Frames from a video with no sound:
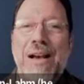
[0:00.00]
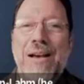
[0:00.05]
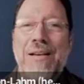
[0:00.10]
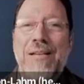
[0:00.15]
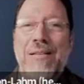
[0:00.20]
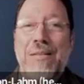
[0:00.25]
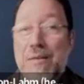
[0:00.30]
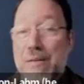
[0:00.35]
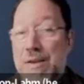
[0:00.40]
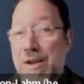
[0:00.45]

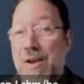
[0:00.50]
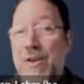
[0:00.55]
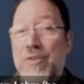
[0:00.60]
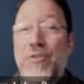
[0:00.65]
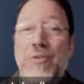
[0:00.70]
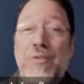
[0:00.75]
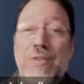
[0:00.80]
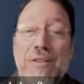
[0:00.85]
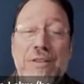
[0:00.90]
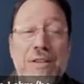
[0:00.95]
he
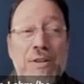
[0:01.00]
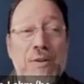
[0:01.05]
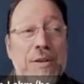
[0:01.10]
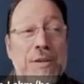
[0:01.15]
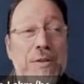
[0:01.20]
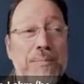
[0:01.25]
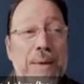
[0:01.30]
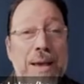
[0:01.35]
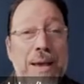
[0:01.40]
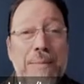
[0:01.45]
also did the
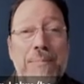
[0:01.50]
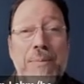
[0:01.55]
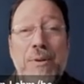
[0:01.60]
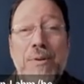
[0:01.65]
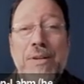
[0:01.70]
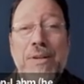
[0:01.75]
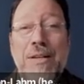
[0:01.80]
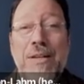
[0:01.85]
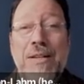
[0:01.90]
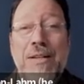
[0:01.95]
US Bank
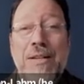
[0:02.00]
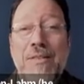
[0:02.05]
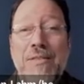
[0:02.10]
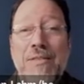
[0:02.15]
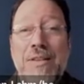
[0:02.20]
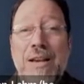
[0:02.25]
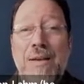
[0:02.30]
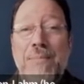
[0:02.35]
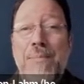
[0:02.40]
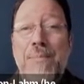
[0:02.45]
building
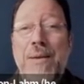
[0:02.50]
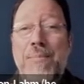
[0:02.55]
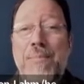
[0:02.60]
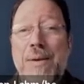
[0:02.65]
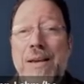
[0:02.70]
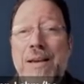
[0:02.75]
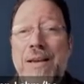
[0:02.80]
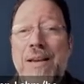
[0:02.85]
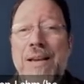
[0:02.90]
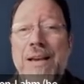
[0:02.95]
downtown, Big
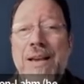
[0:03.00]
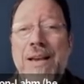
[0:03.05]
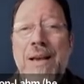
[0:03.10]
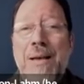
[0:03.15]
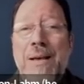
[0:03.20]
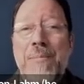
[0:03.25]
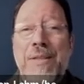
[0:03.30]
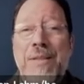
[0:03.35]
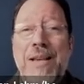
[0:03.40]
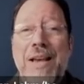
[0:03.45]
Pink,
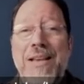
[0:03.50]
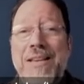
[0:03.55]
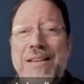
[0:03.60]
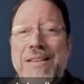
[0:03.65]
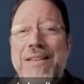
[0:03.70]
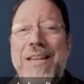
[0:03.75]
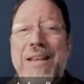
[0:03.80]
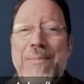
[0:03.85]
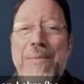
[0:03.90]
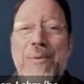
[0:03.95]
but the idea
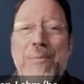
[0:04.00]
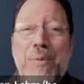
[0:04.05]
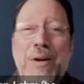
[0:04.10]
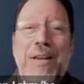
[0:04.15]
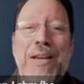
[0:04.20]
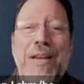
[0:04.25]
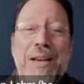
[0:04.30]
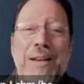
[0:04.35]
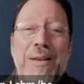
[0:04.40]
that he'd been working on